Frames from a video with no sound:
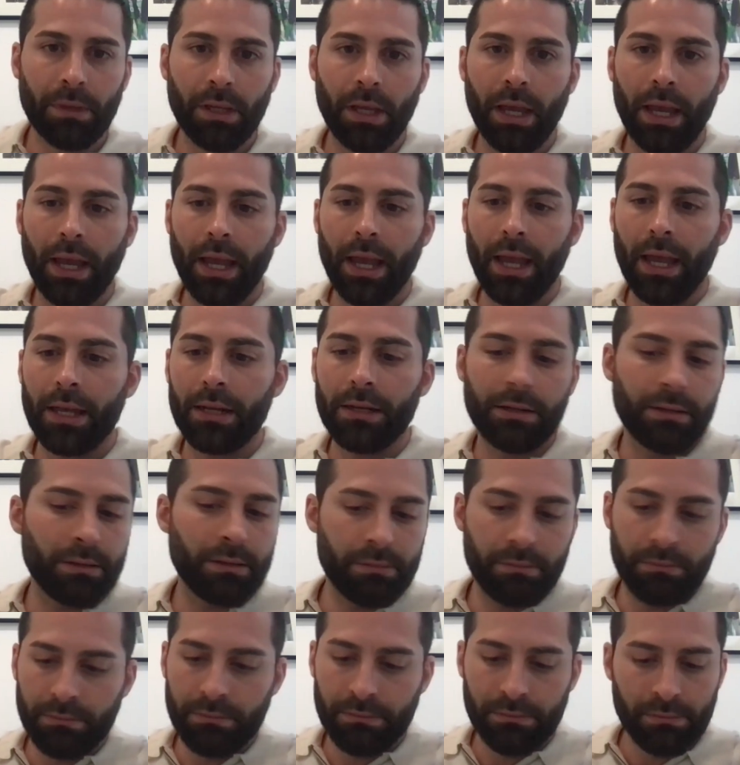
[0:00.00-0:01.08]
And
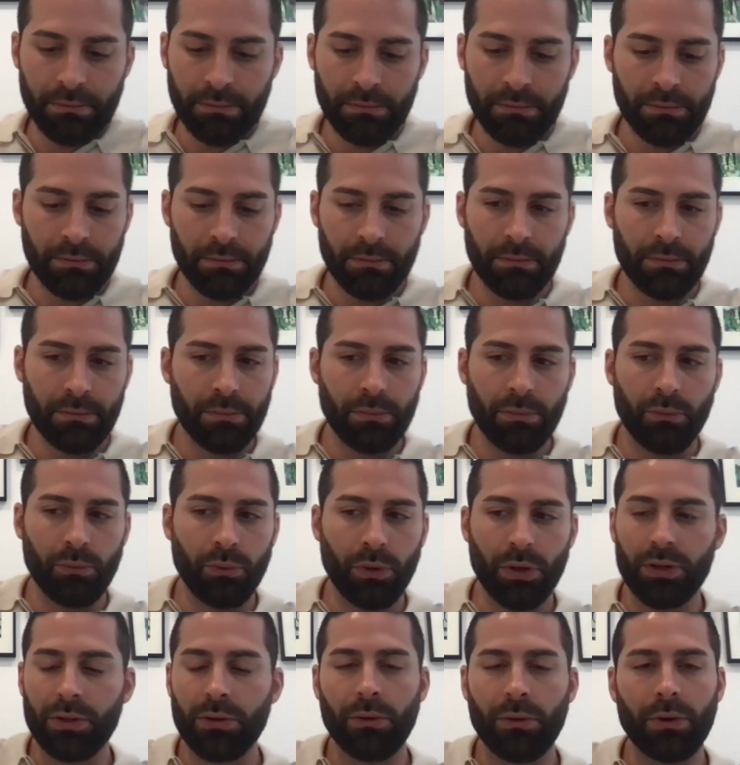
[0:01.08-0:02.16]

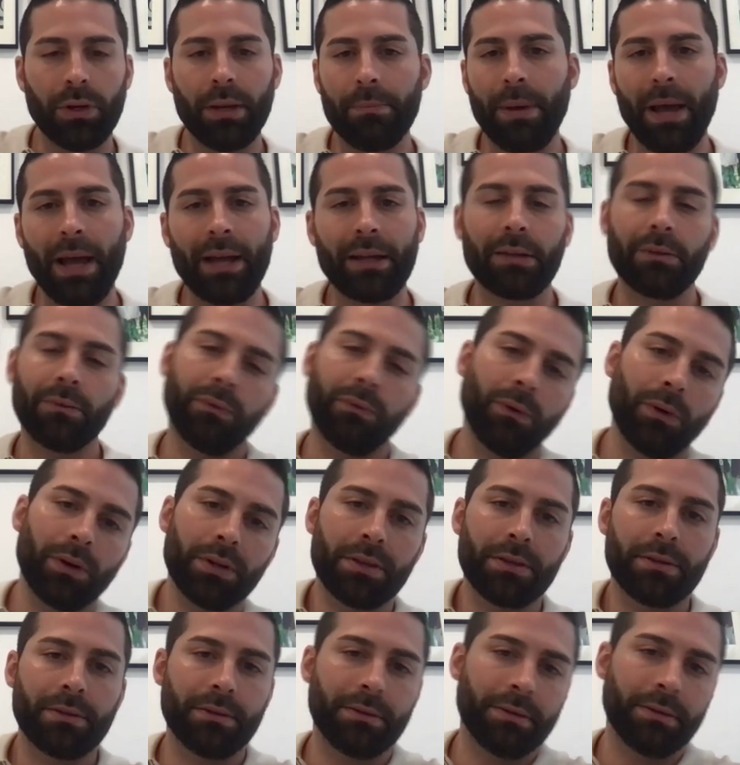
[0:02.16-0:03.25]
we're doing it back and
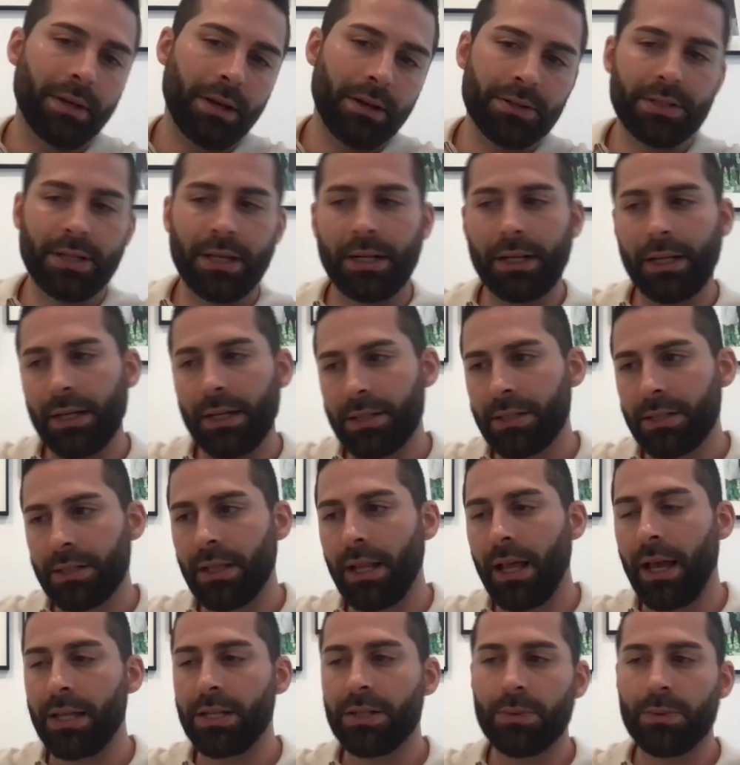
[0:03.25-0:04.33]
forth. They're sending us
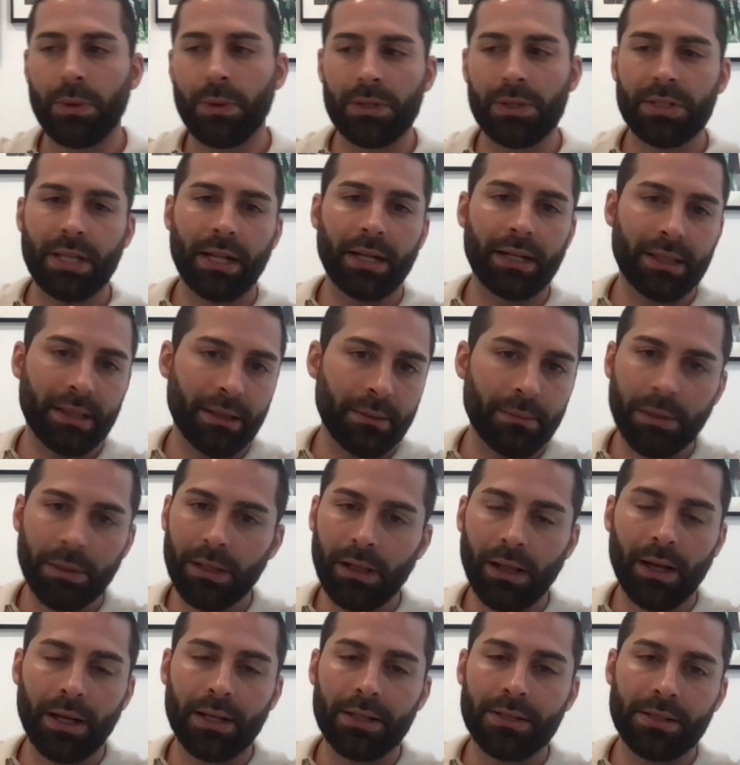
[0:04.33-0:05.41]
clients, we're sending them
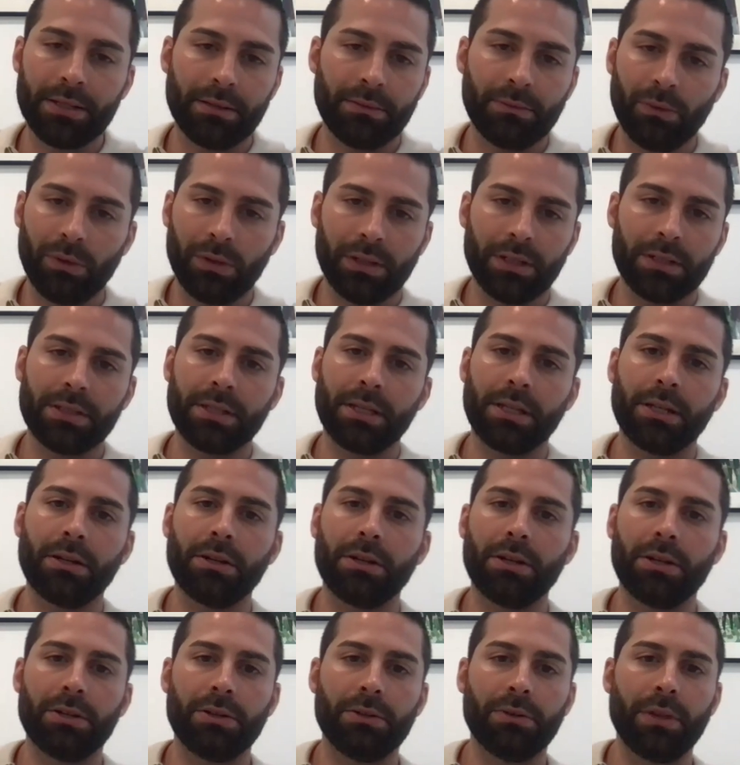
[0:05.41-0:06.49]
clients, and we'll
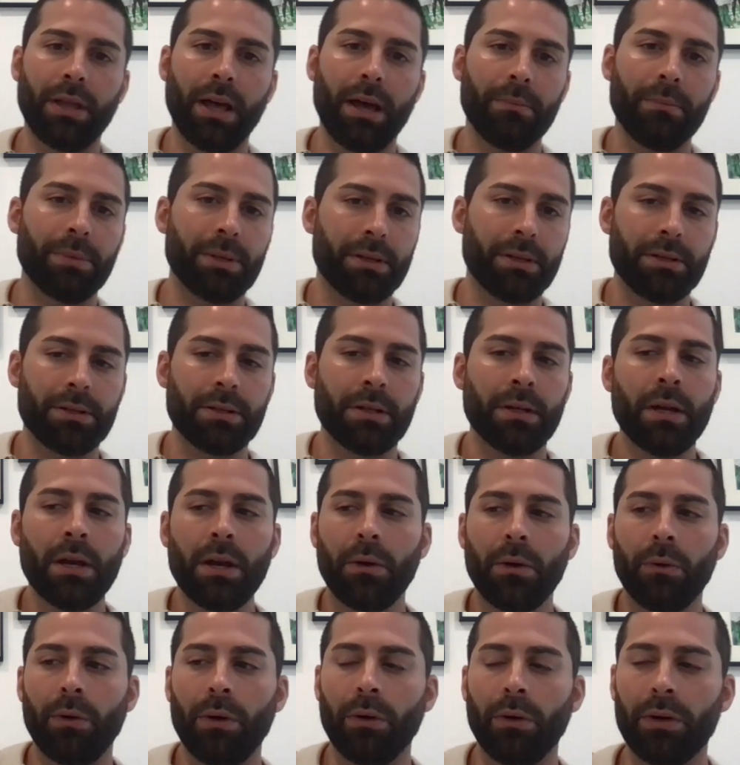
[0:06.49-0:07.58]
continue to do that because
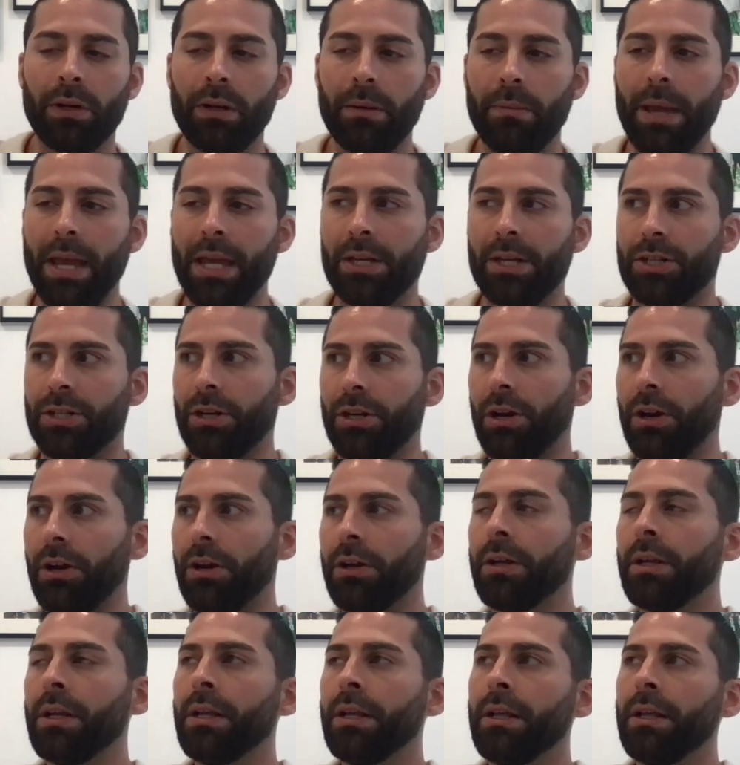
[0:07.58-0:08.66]
we want to make
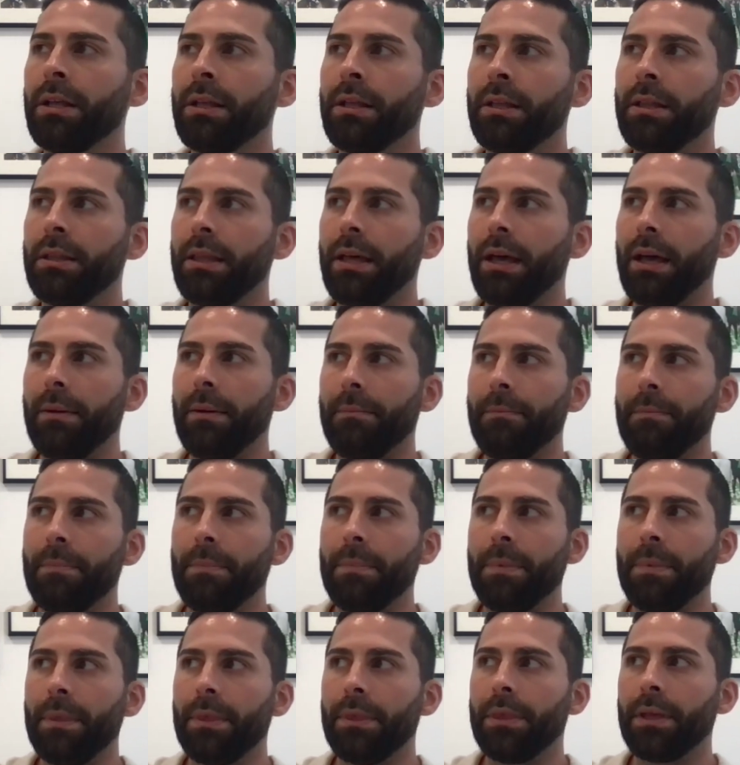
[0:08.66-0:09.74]
sure that
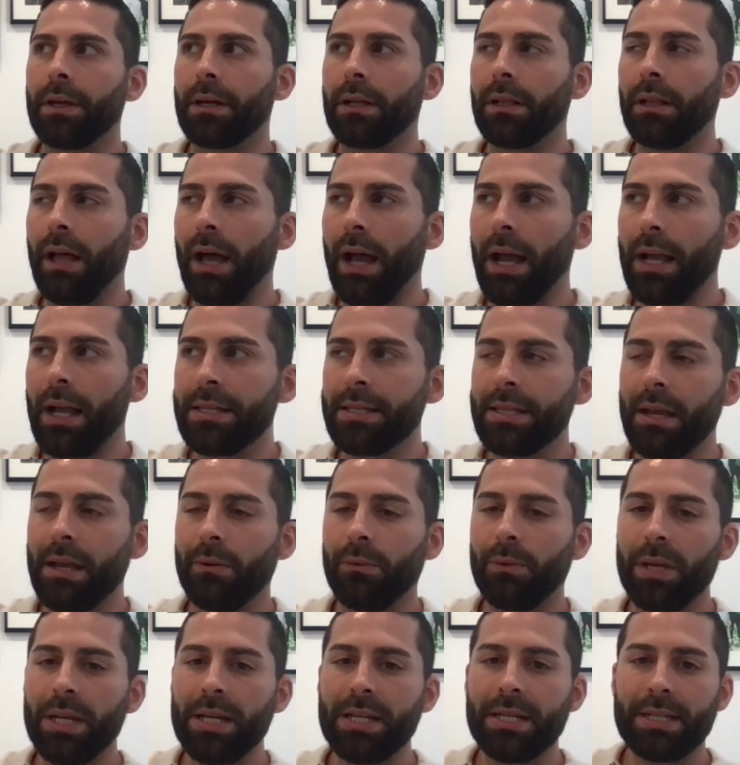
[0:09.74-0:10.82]
the clients that
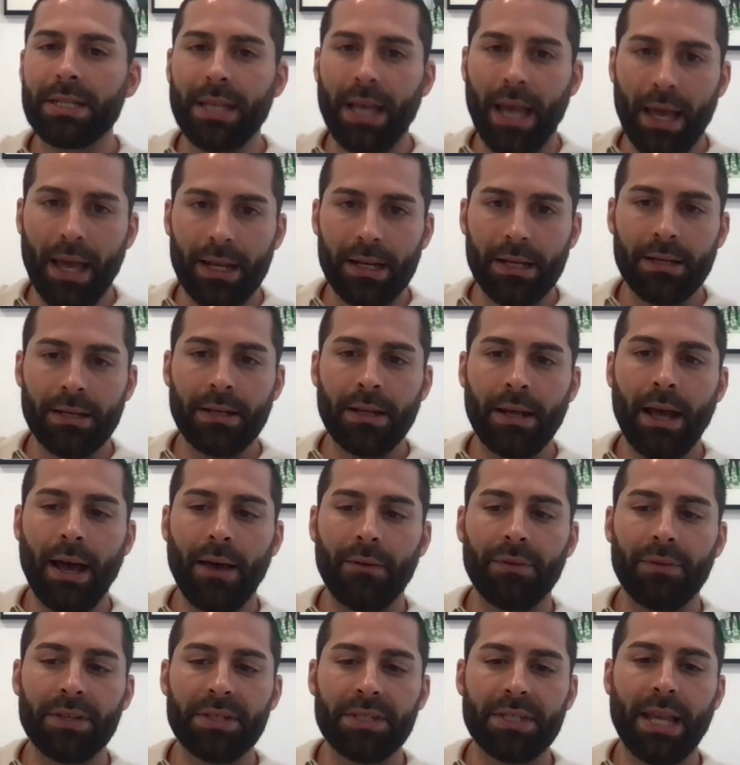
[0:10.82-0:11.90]
we send
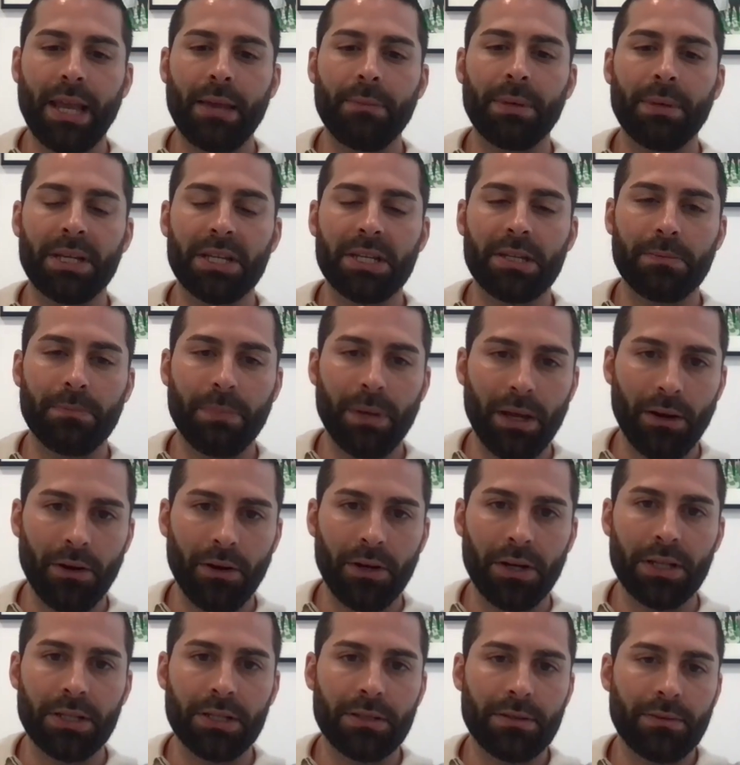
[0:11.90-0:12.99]
have the same
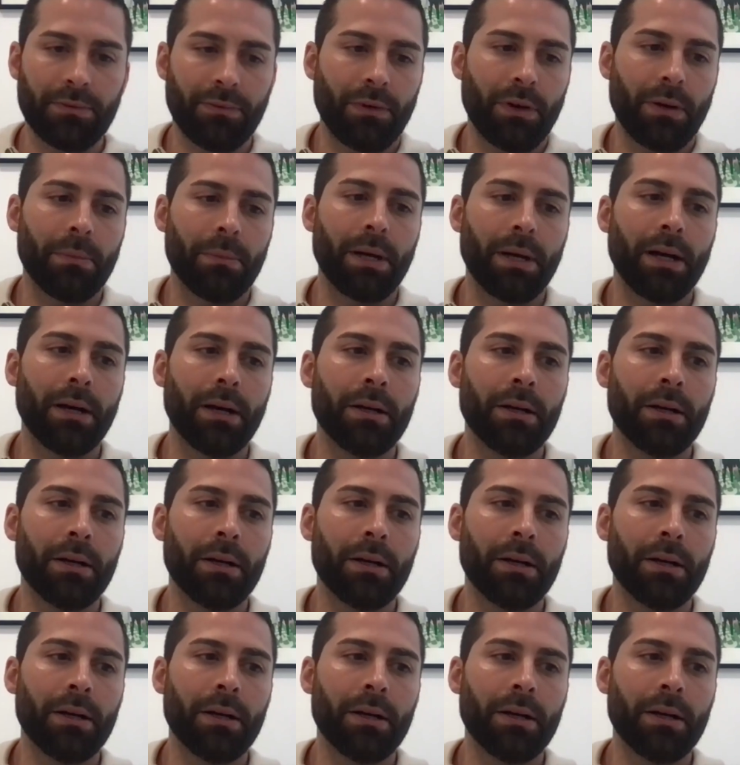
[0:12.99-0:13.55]
experience from